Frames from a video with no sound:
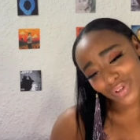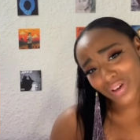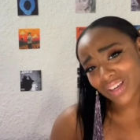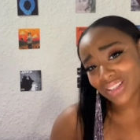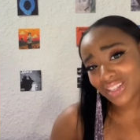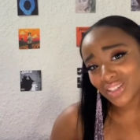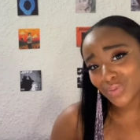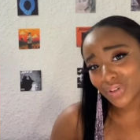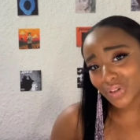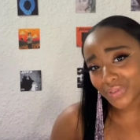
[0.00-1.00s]
Okay, season
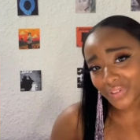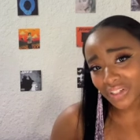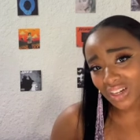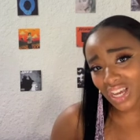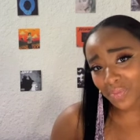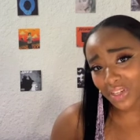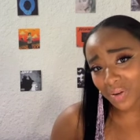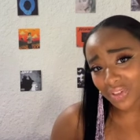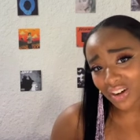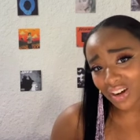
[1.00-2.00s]
one over, Keeping
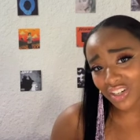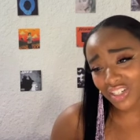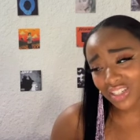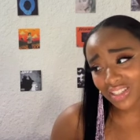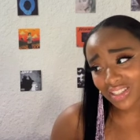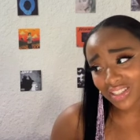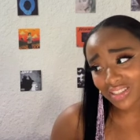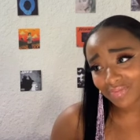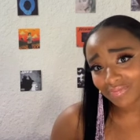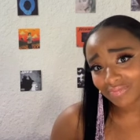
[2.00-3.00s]
Up the Kardashians.
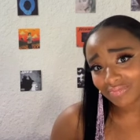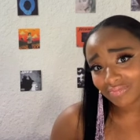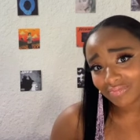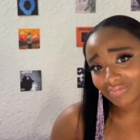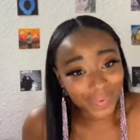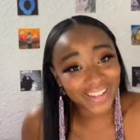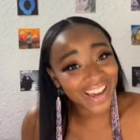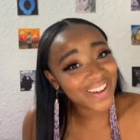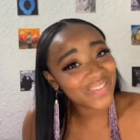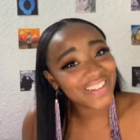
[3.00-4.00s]
But
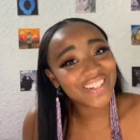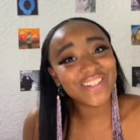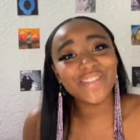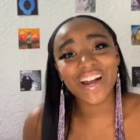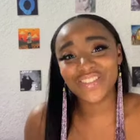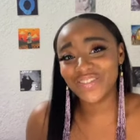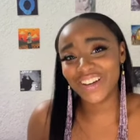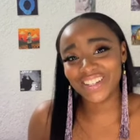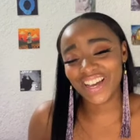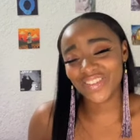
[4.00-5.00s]
Catfish, you have to
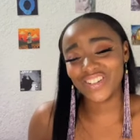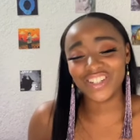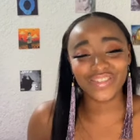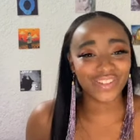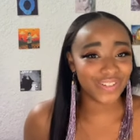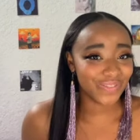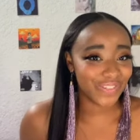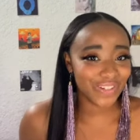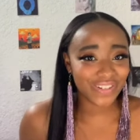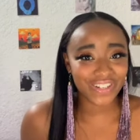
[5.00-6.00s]
watch Catfish if you don't
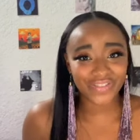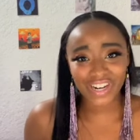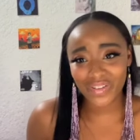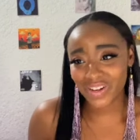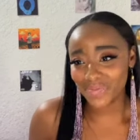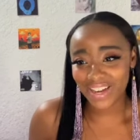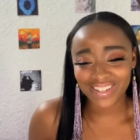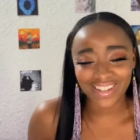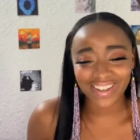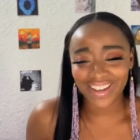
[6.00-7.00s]
feel good, if you're having a
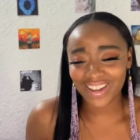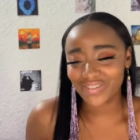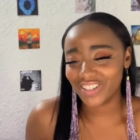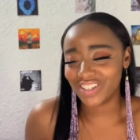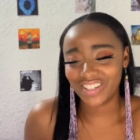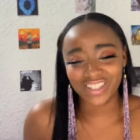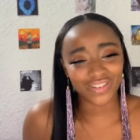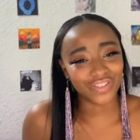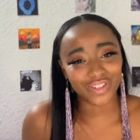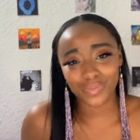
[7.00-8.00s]
bad day. Catfish just
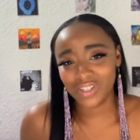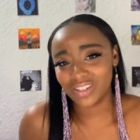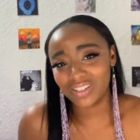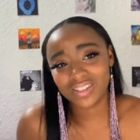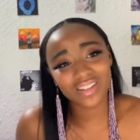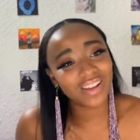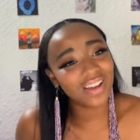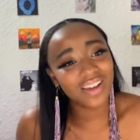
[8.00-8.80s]
lifts your spirits.